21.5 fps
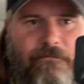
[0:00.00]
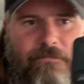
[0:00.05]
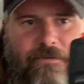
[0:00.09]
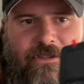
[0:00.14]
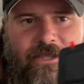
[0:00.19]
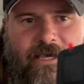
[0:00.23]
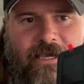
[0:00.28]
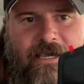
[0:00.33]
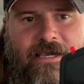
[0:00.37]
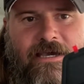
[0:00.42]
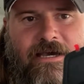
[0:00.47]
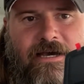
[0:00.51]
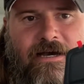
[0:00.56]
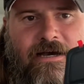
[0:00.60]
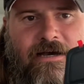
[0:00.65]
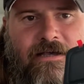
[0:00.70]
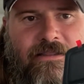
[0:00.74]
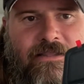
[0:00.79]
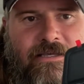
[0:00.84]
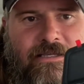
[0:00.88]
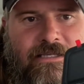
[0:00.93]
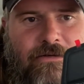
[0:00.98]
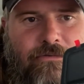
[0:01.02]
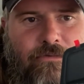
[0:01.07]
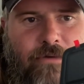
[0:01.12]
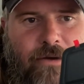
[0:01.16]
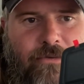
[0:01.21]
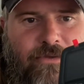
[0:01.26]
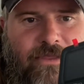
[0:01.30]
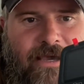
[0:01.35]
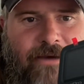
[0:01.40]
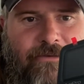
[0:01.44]
but they did
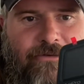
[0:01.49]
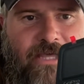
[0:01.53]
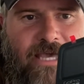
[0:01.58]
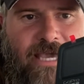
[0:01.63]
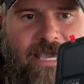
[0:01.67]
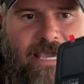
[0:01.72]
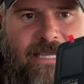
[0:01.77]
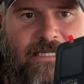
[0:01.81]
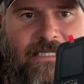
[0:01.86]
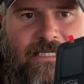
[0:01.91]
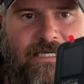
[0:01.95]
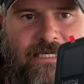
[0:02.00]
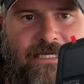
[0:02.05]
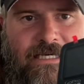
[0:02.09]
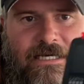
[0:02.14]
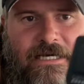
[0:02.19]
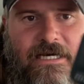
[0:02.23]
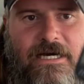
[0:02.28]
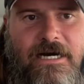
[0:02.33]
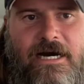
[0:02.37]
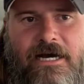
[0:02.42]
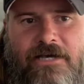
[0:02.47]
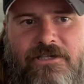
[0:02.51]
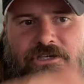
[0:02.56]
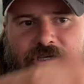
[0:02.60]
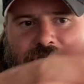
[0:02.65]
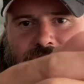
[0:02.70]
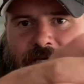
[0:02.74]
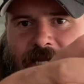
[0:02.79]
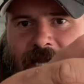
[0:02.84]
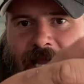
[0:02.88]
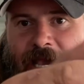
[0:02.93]
away with that with the 8. So
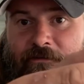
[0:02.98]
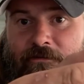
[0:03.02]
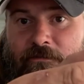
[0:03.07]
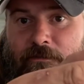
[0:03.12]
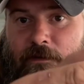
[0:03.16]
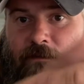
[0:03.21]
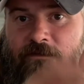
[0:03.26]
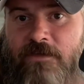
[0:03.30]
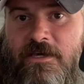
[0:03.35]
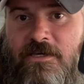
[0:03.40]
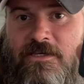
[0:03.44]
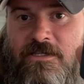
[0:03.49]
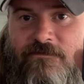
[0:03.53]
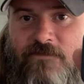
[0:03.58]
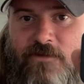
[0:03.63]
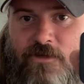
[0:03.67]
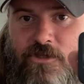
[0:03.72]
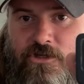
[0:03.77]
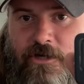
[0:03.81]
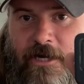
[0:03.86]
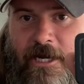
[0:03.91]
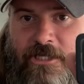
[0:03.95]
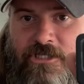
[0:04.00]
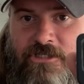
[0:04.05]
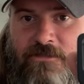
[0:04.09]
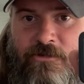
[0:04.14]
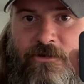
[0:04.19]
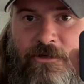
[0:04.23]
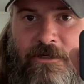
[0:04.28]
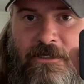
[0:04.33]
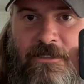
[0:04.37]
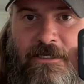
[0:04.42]
you can now remove these if you scratch
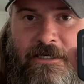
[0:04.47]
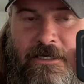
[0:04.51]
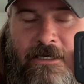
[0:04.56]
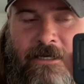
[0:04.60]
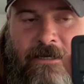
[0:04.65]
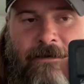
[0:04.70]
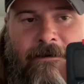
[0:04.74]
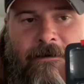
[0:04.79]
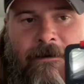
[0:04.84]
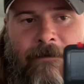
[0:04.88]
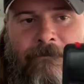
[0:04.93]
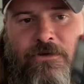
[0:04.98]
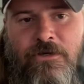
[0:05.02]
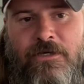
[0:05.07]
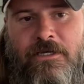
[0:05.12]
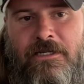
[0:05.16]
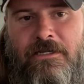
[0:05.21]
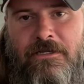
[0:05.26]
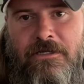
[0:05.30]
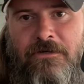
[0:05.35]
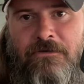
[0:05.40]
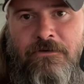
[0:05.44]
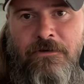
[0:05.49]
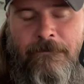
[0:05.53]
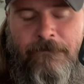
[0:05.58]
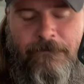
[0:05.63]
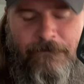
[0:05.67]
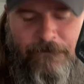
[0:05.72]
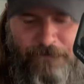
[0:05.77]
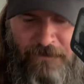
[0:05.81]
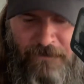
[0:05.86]
them or anything. You can get a new one.